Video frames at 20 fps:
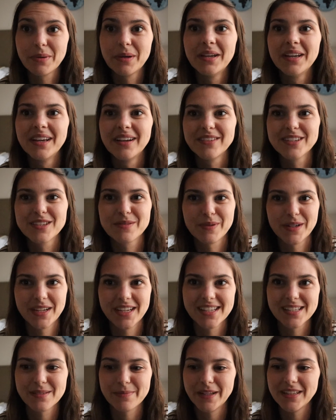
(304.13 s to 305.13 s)
It was pretty
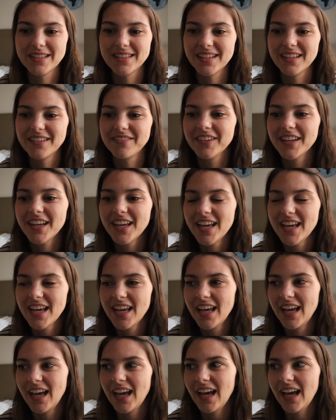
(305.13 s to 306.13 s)
expensive.
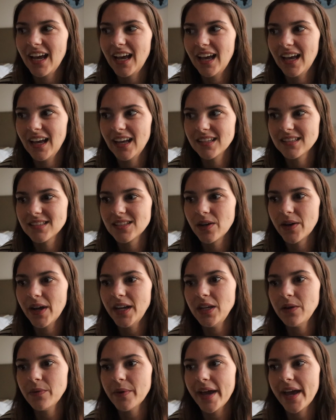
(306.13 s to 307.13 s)
So
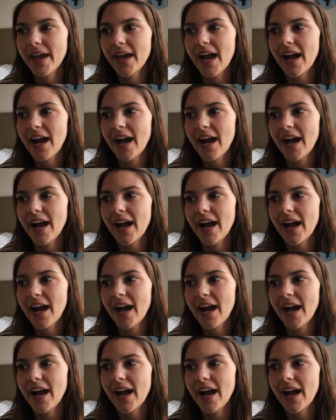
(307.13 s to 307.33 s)
anyway,